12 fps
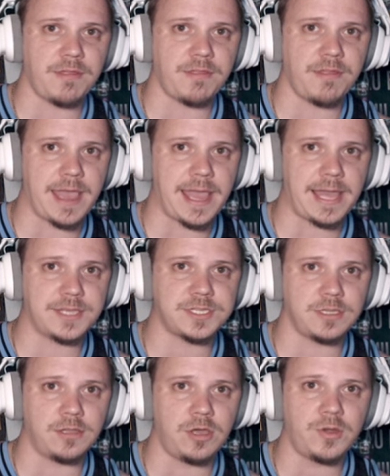that
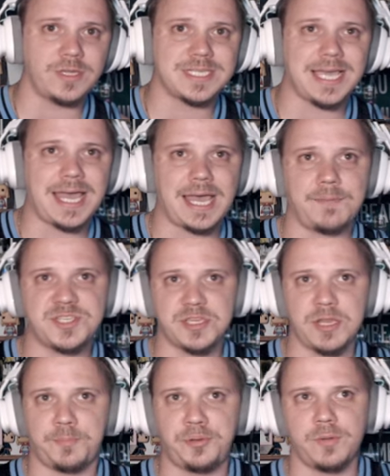Logan Thomas,
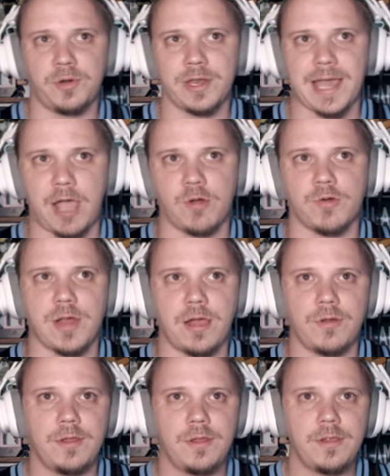going to put him on an out
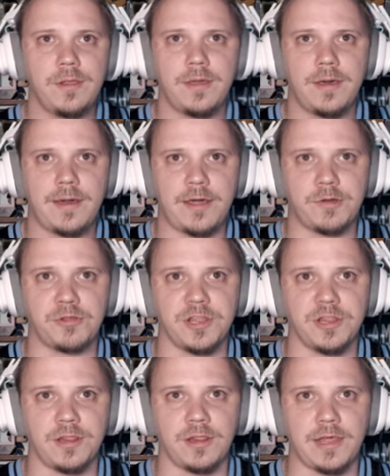route. I don't really
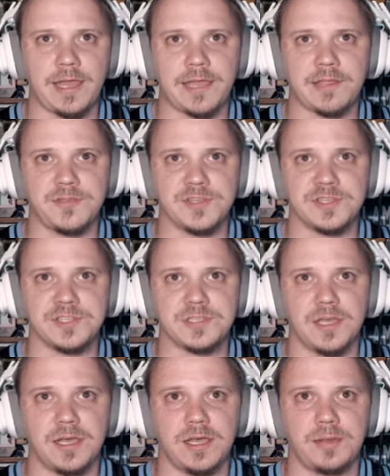like this
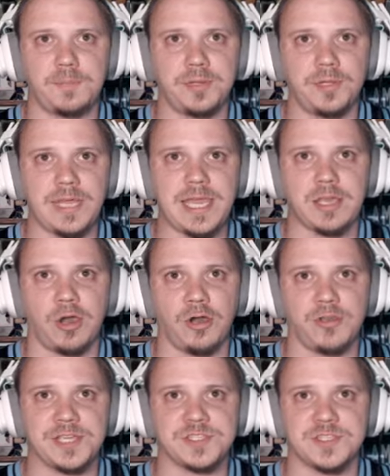play
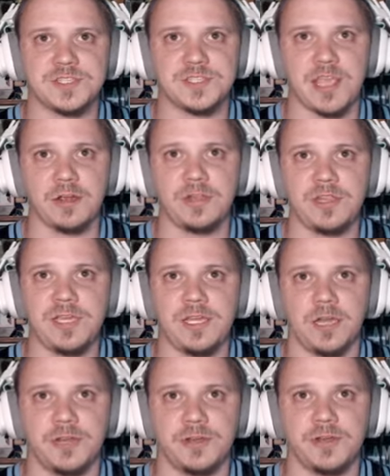call
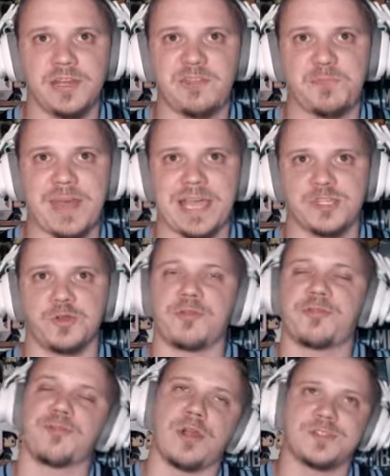necessarily. Underneath, back shoulder
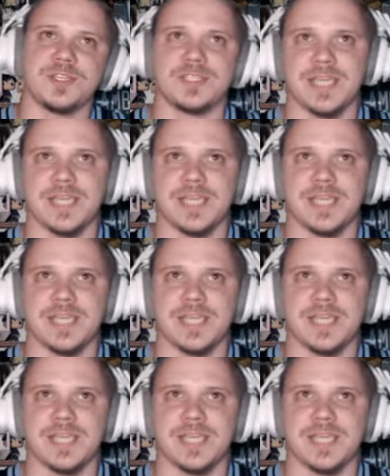throw to